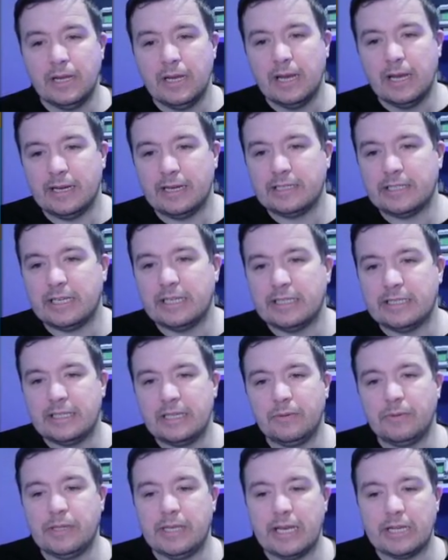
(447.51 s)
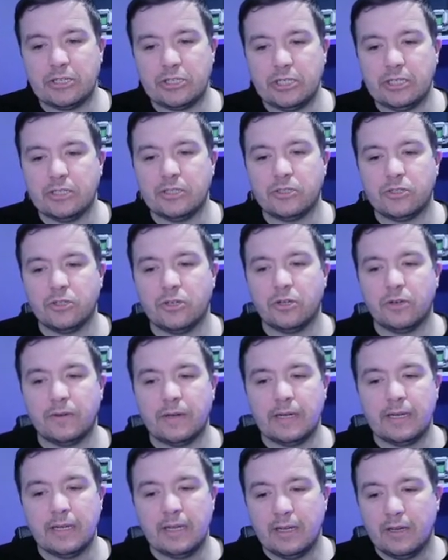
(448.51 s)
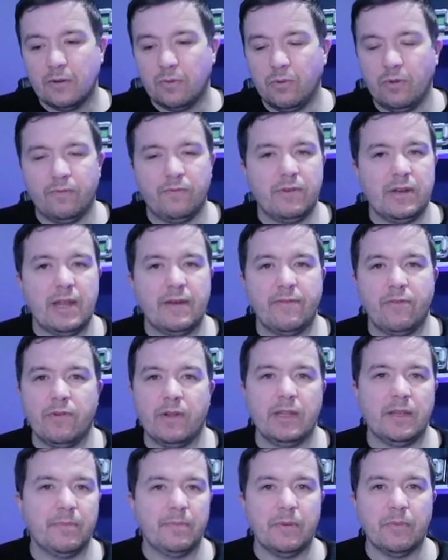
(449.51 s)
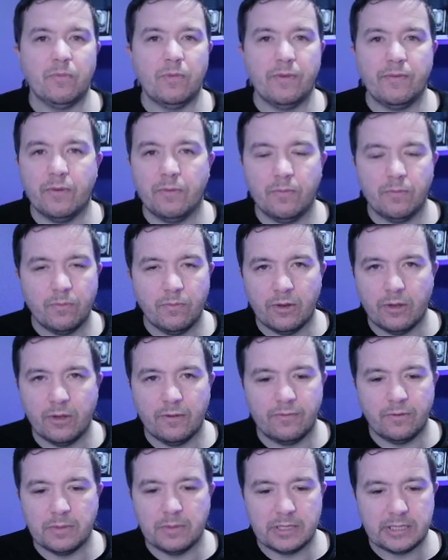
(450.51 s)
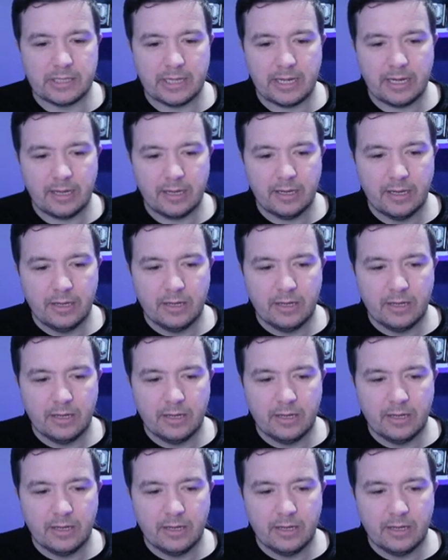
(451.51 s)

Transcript: And as you can see with the XG story, we've never really been with them uh, from the start.